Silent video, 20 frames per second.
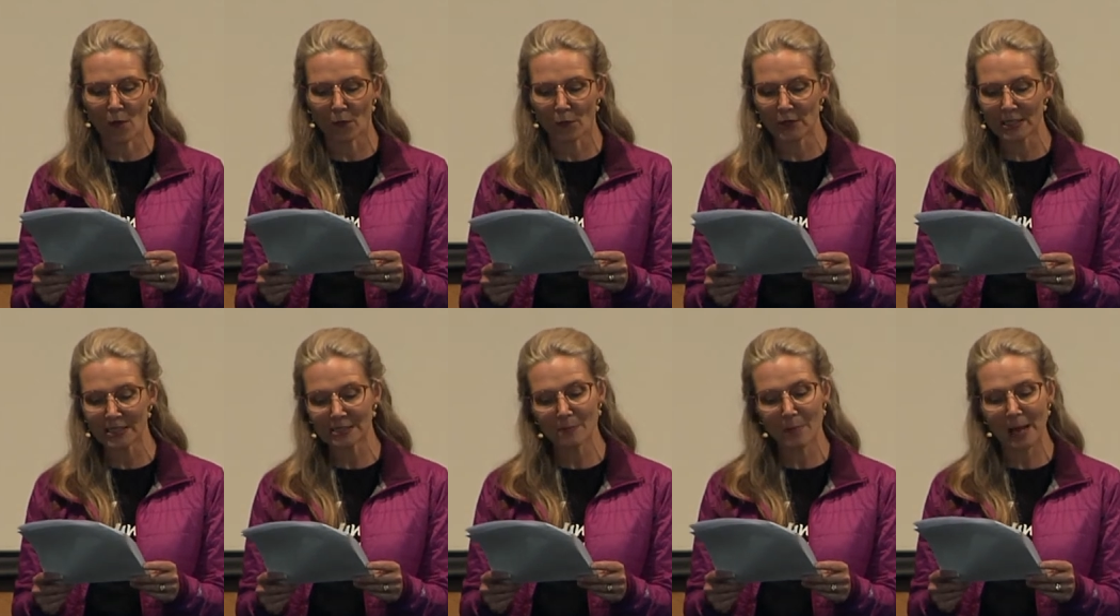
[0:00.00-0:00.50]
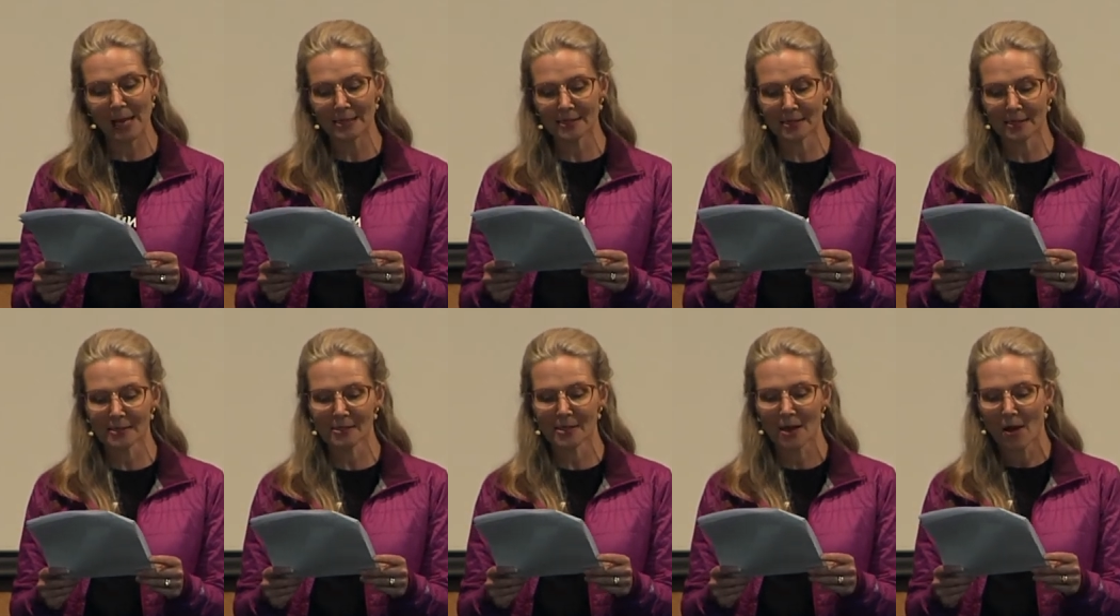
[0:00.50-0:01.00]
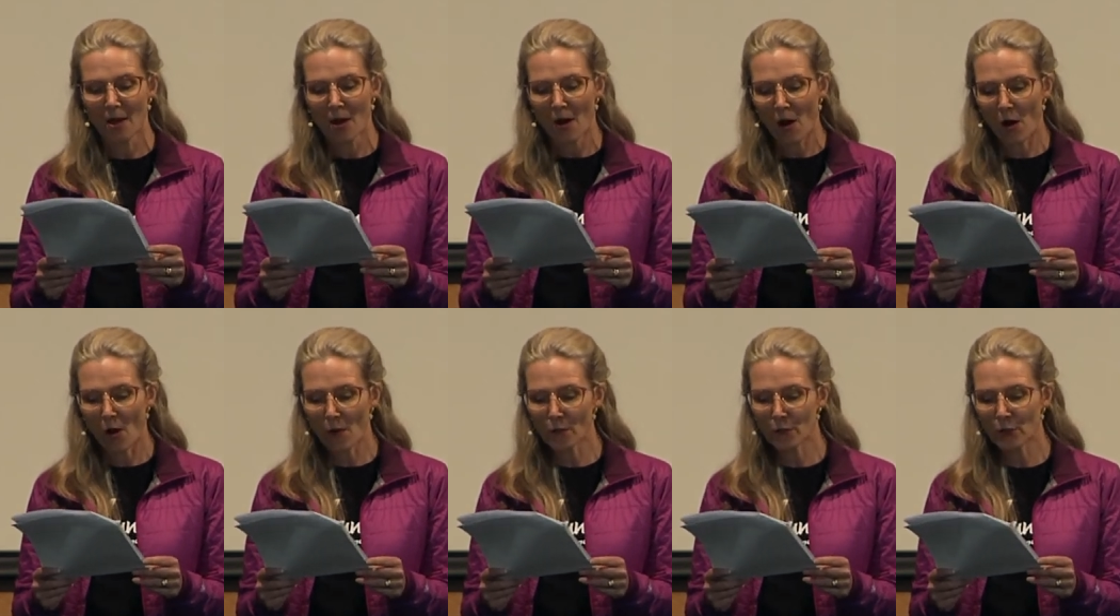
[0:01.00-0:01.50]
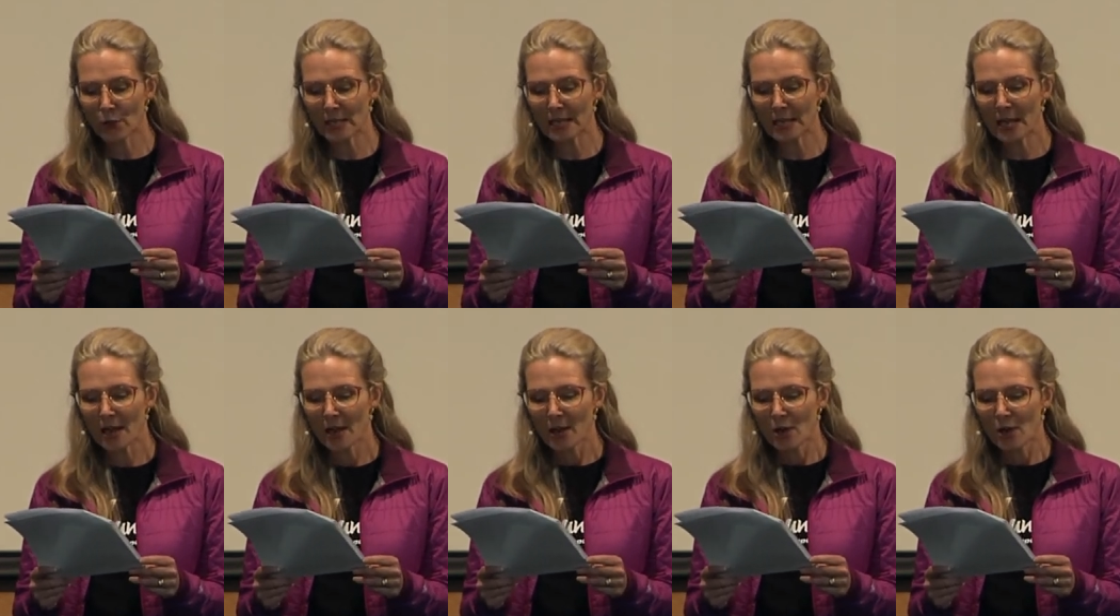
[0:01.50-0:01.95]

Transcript: of these masons of the